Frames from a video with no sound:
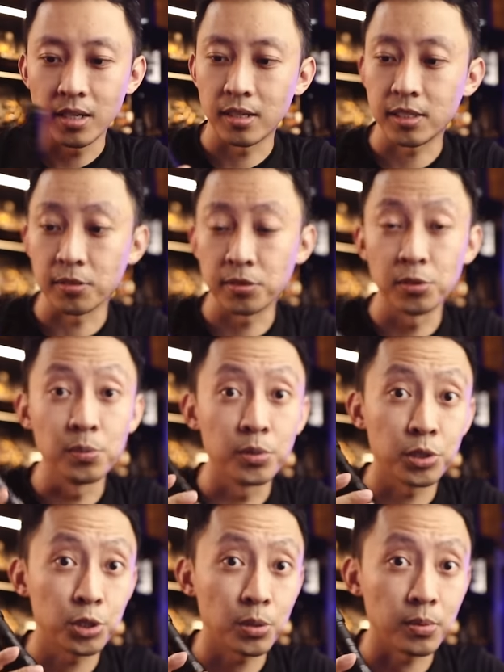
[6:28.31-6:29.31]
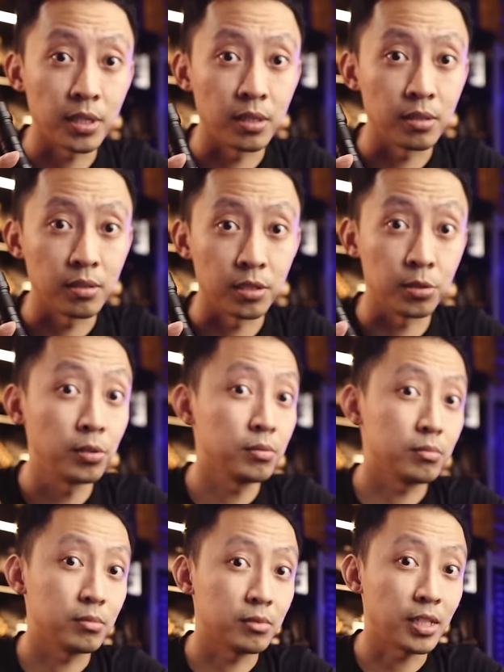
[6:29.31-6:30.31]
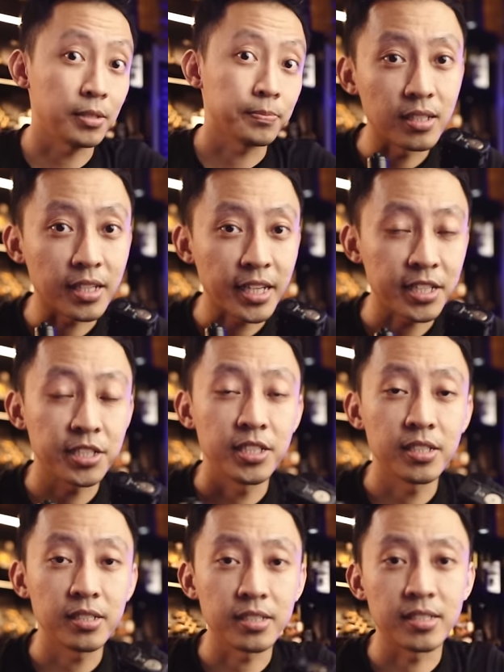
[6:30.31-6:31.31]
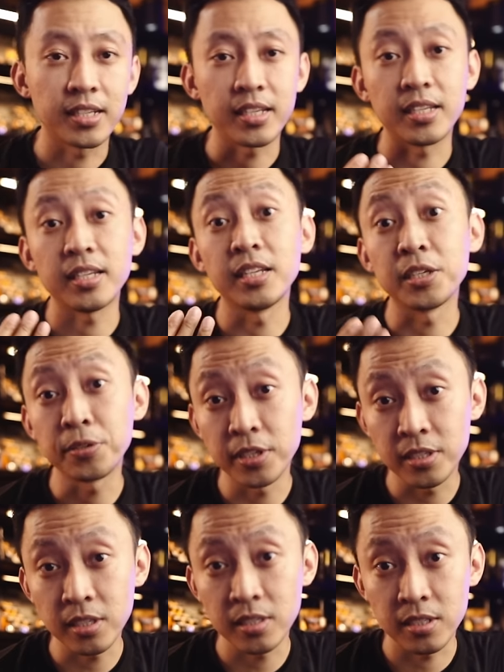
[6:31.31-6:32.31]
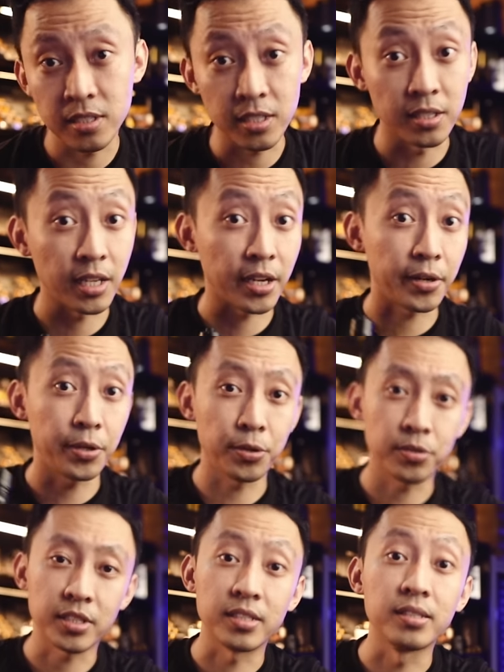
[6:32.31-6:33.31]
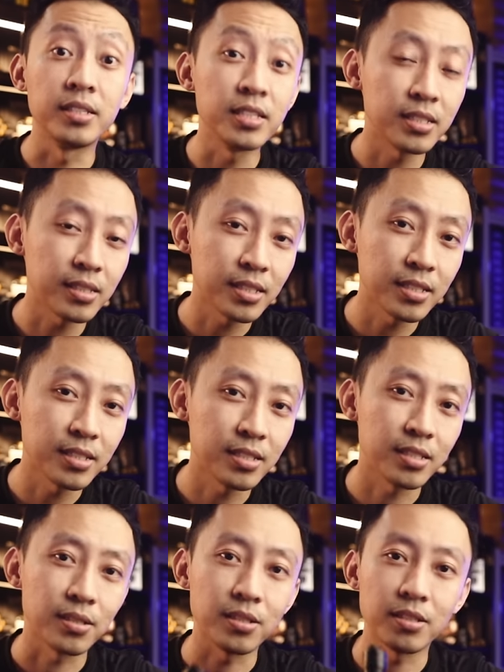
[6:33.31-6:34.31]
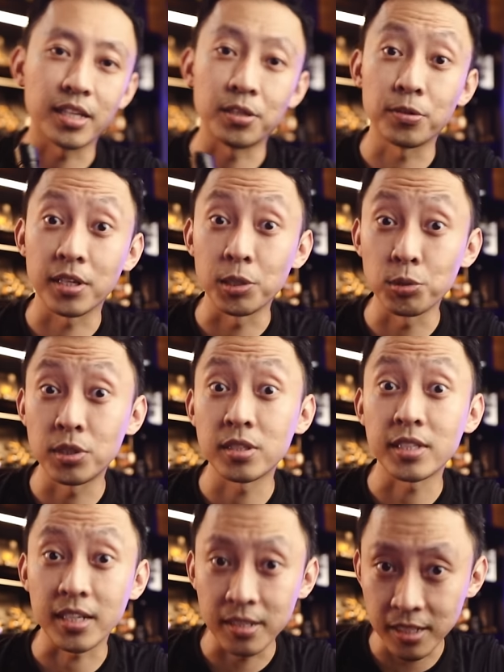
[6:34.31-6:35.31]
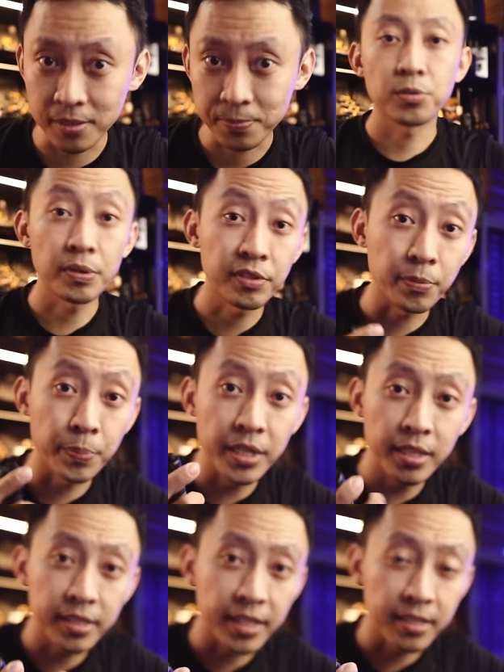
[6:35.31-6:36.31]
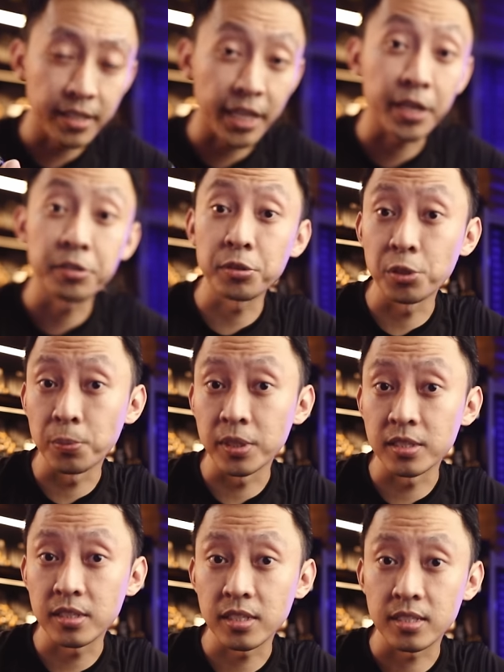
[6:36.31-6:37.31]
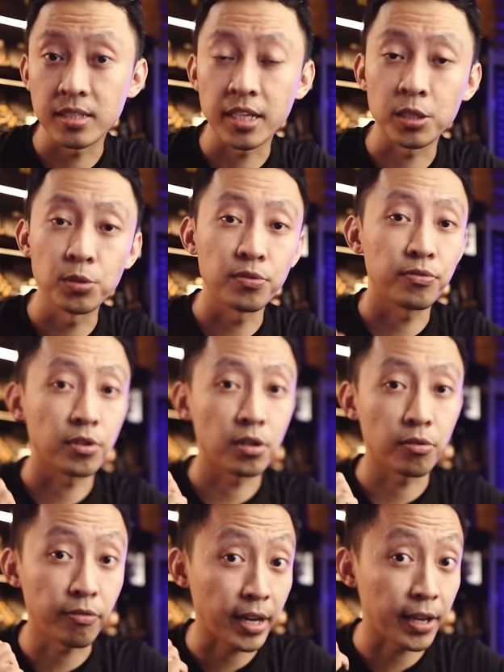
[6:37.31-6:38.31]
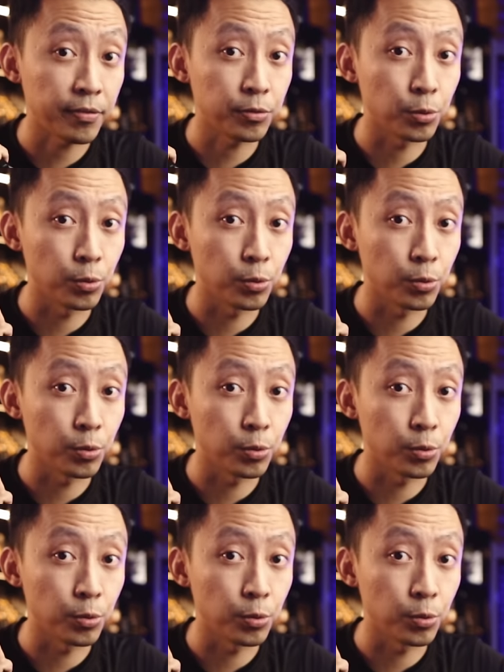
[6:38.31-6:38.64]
1000 lumen strobe and it's good, right? The catch here is that it increases the scenarios and distance that you can use this technique. So with the P10, 800 lumens is say good for 5